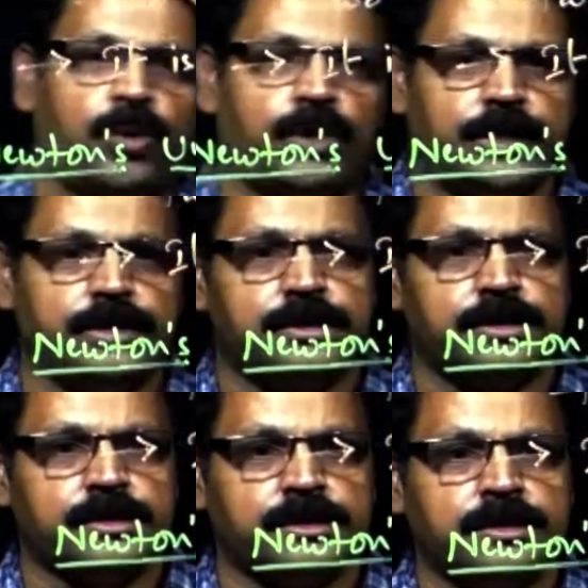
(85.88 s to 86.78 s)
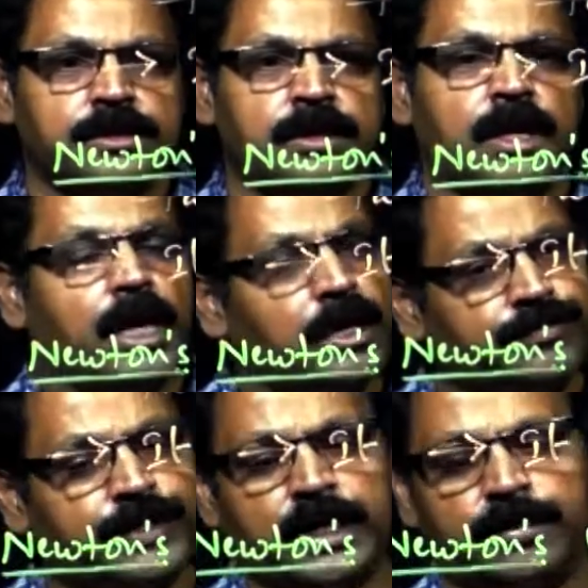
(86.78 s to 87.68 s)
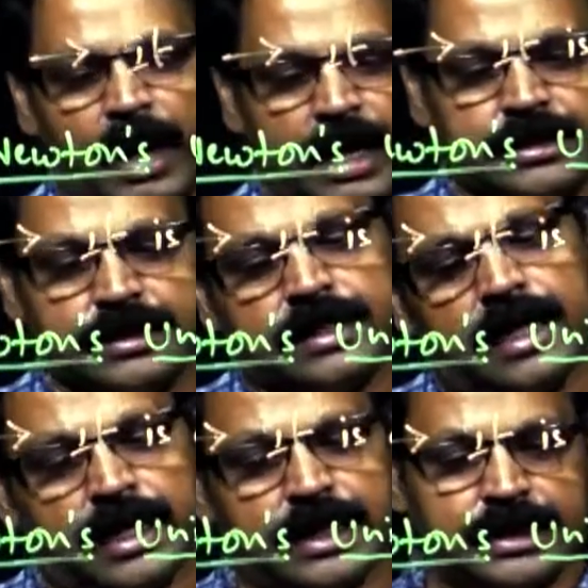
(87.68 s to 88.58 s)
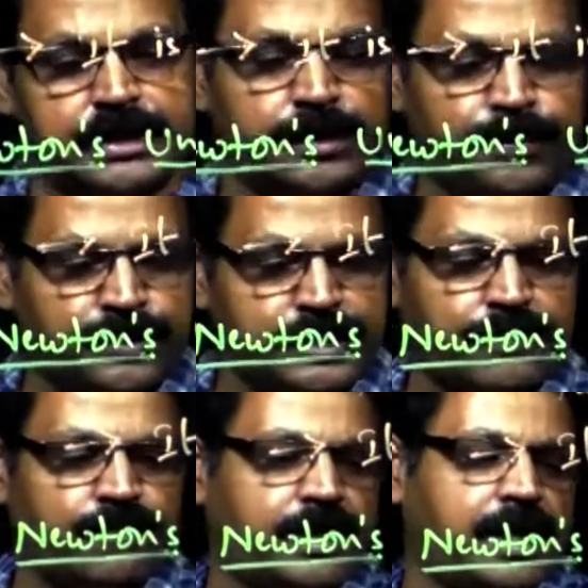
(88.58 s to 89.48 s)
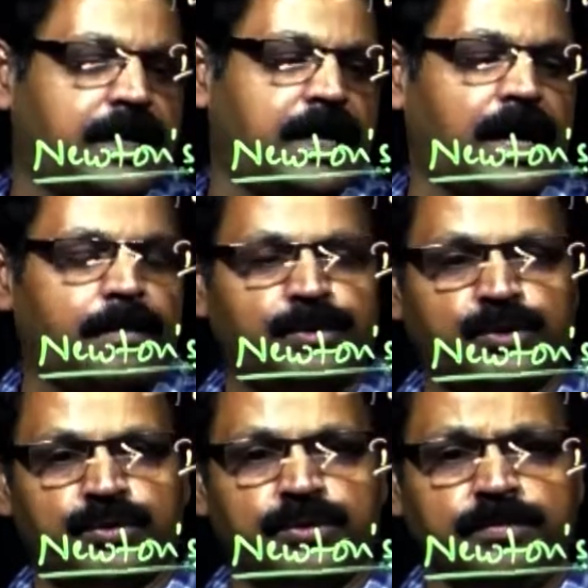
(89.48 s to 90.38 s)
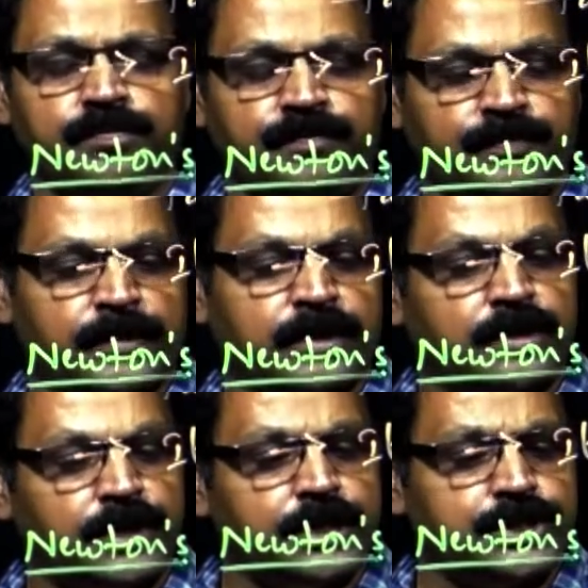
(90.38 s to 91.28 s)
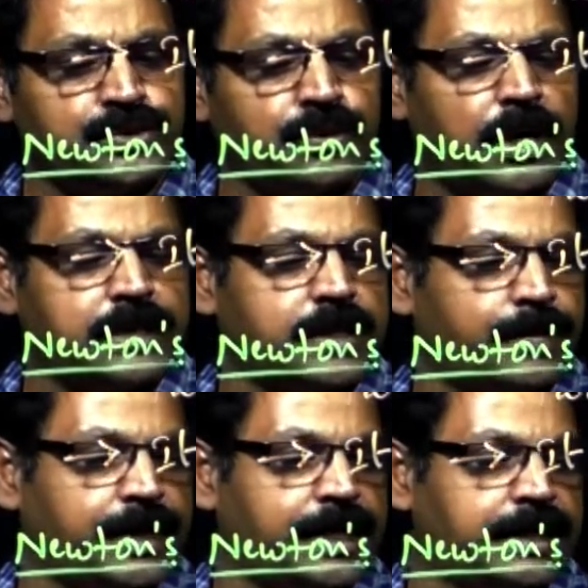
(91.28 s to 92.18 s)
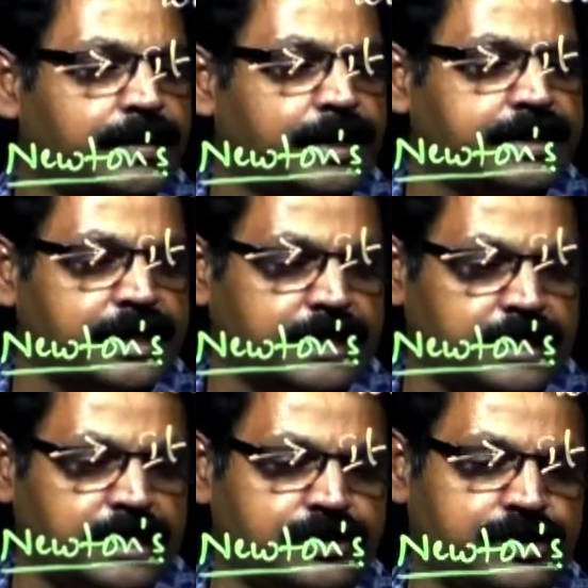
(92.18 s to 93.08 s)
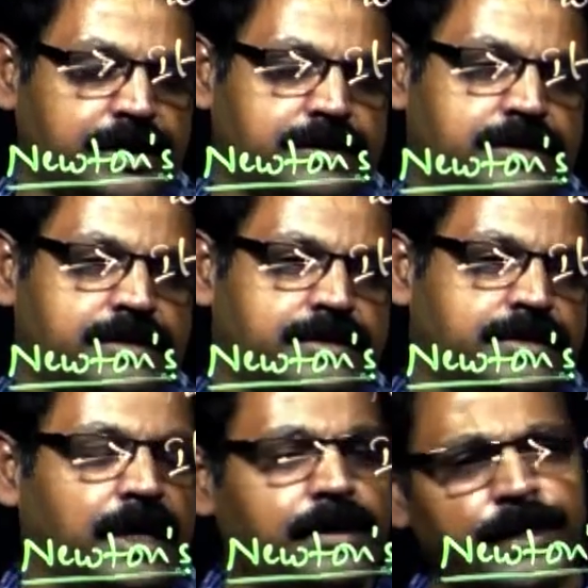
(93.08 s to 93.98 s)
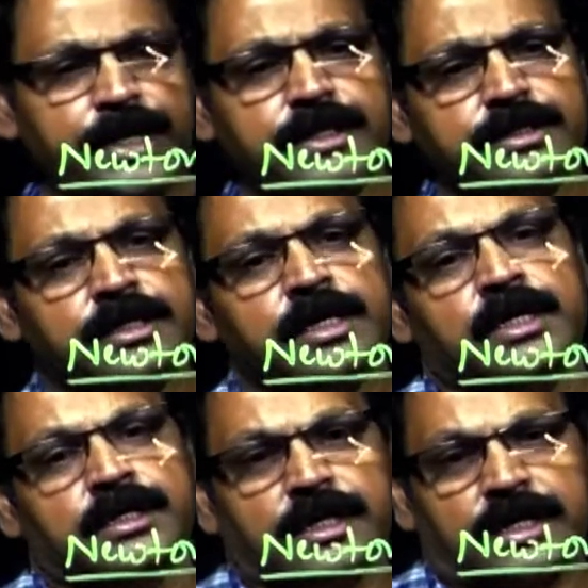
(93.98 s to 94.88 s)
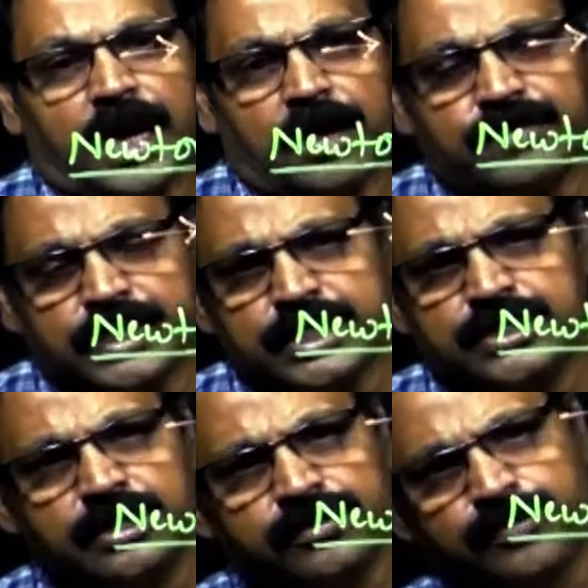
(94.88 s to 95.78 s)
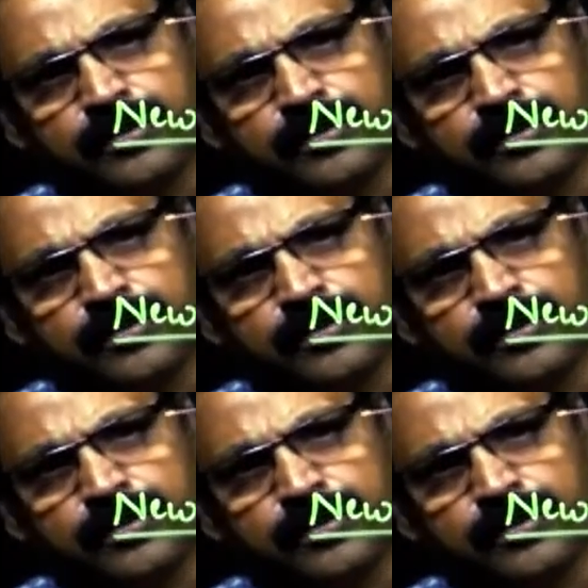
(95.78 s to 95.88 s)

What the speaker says: bodies. If their masses are, let us suppose, m1 and m2, these two are separated by certain distance. That means the gravitational